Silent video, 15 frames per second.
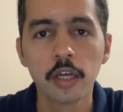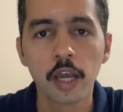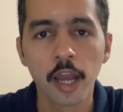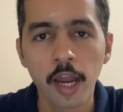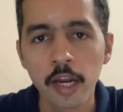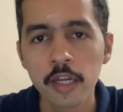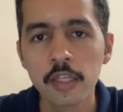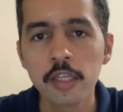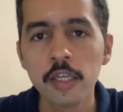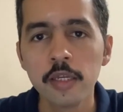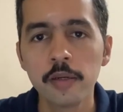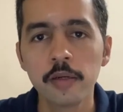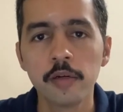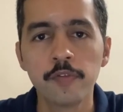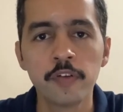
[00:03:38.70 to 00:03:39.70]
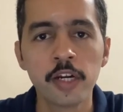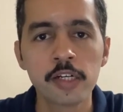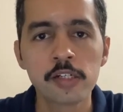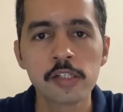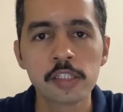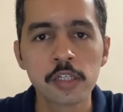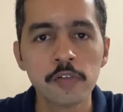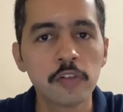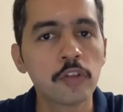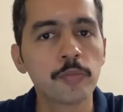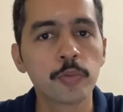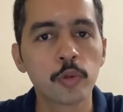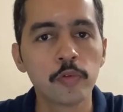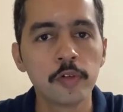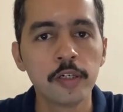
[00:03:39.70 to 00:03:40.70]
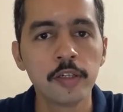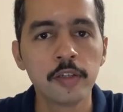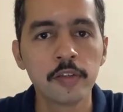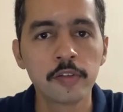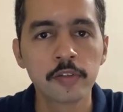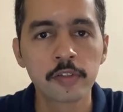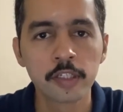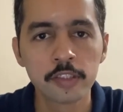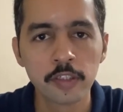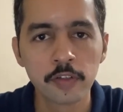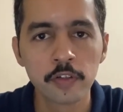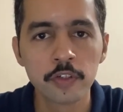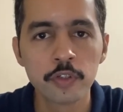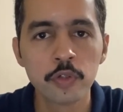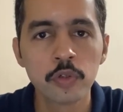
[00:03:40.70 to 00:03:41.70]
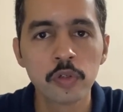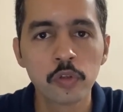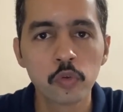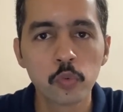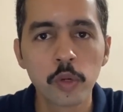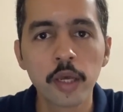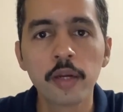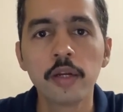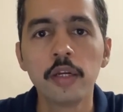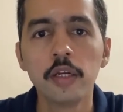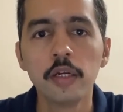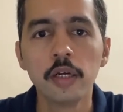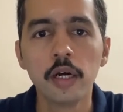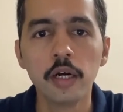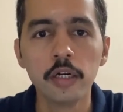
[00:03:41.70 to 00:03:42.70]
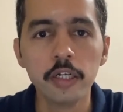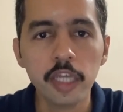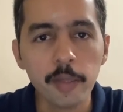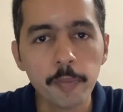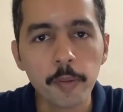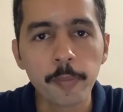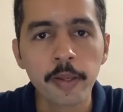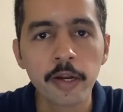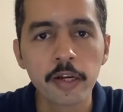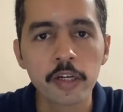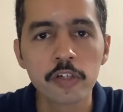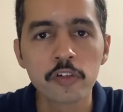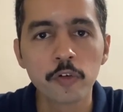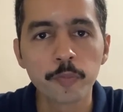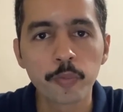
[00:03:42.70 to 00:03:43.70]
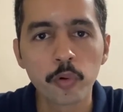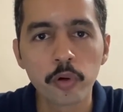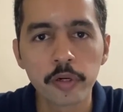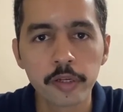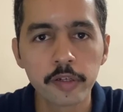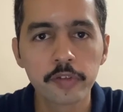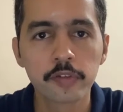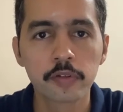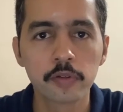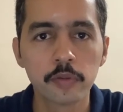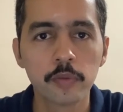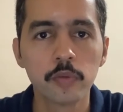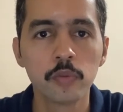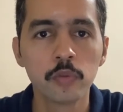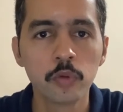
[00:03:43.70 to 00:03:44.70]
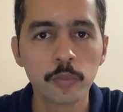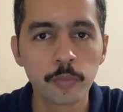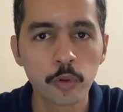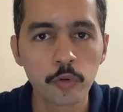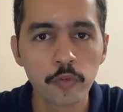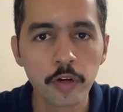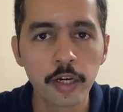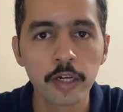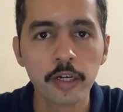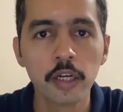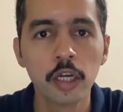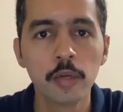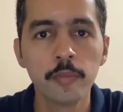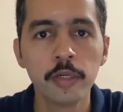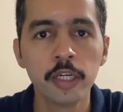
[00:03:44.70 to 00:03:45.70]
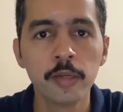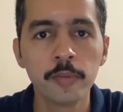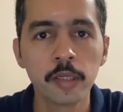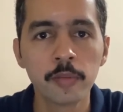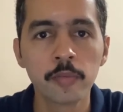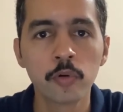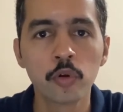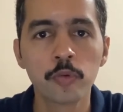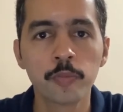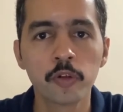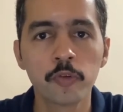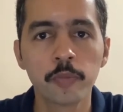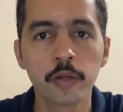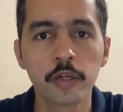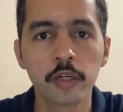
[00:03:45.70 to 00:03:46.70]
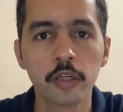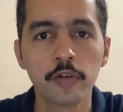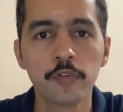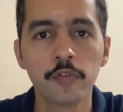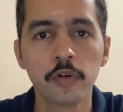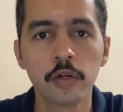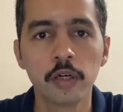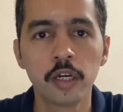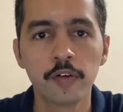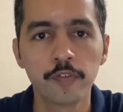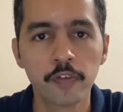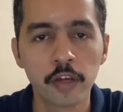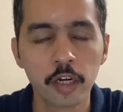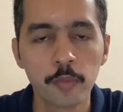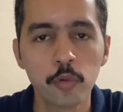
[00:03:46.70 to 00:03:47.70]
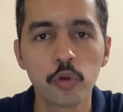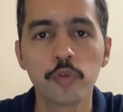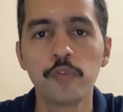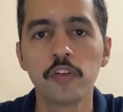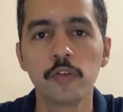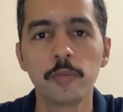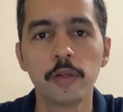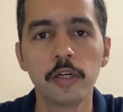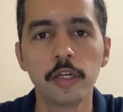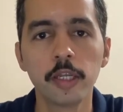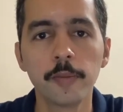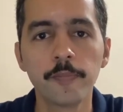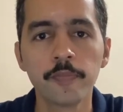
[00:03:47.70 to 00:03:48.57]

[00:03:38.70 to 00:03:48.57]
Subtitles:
and the financial services providers such as insurance, where a deeper penetration of products would provide a medium-term growth perspective and fair amount of visibility.